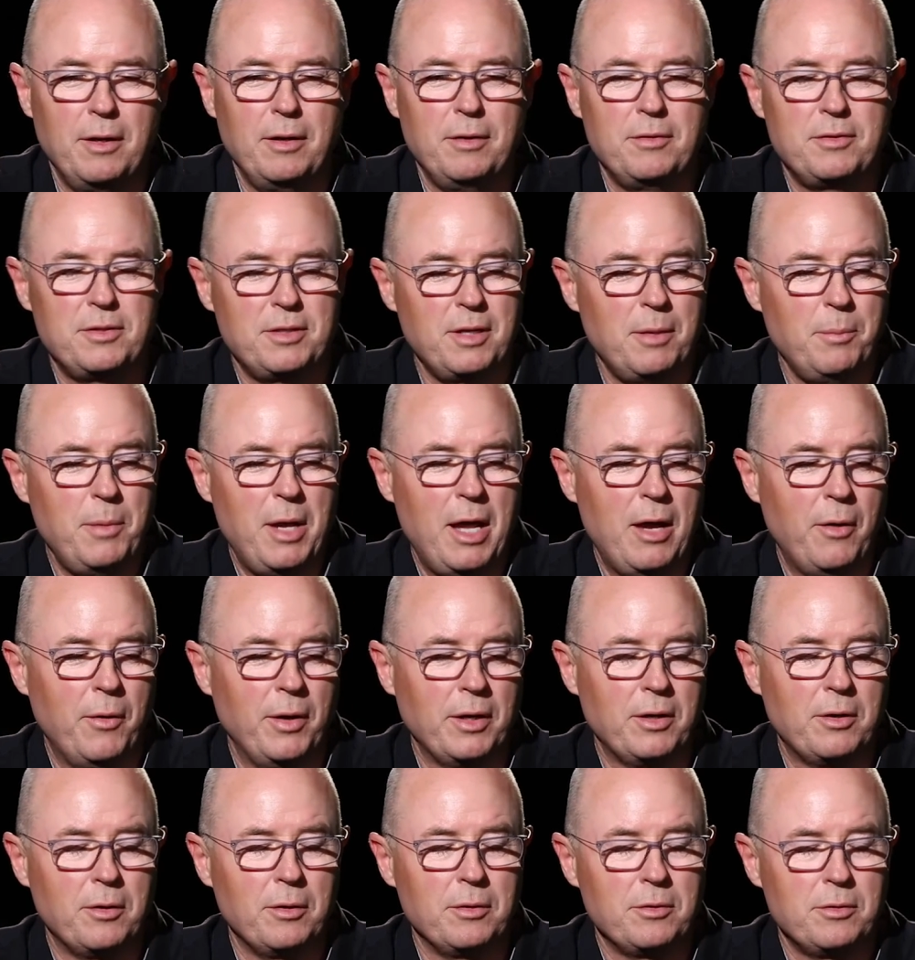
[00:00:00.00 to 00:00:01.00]
and somehow
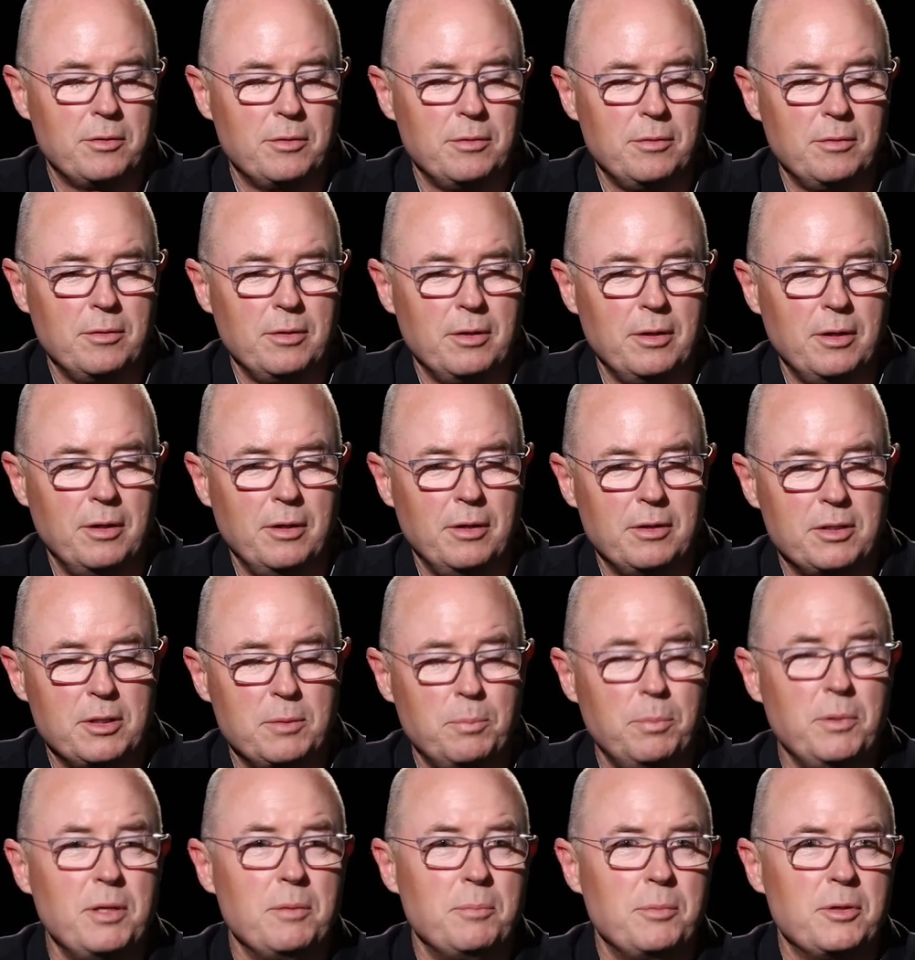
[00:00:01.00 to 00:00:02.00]
I got
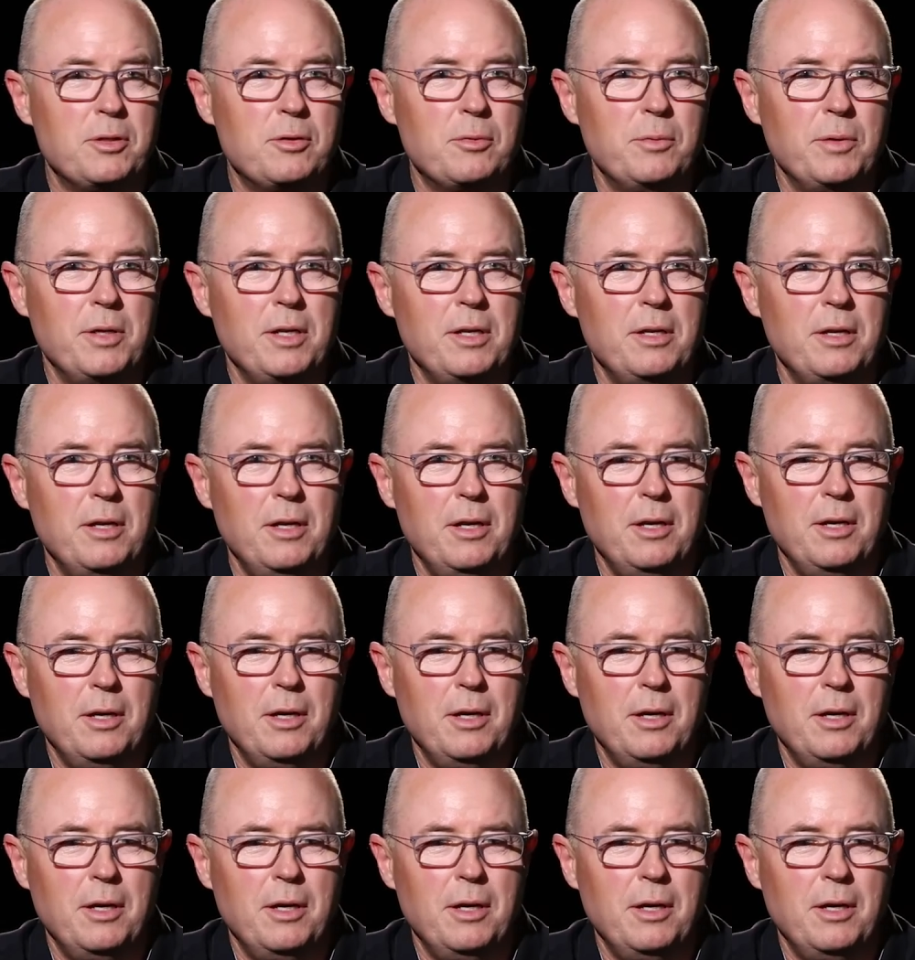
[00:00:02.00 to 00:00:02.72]
split between,